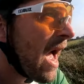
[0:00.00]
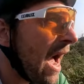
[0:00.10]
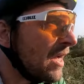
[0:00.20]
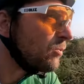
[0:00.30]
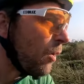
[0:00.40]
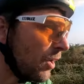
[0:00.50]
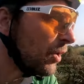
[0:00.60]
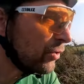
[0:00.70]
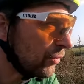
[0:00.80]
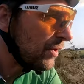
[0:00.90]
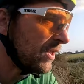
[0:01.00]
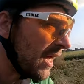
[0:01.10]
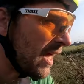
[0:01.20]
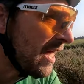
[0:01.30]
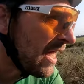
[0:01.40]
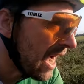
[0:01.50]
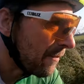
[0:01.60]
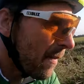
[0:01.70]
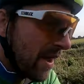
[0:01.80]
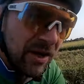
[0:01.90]
at 100
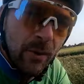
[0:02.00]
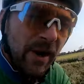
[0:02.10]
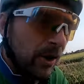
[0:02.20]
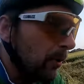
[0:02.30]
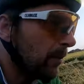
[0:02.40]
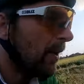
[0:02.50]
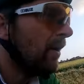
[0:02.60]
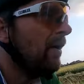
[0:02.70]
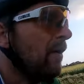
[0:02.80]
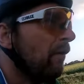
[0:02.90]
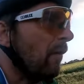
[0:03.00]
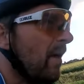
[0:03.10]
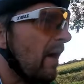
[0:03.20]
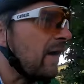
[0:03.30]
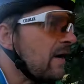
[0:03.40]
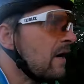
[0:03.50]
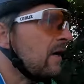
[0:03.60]
and make the way up from there.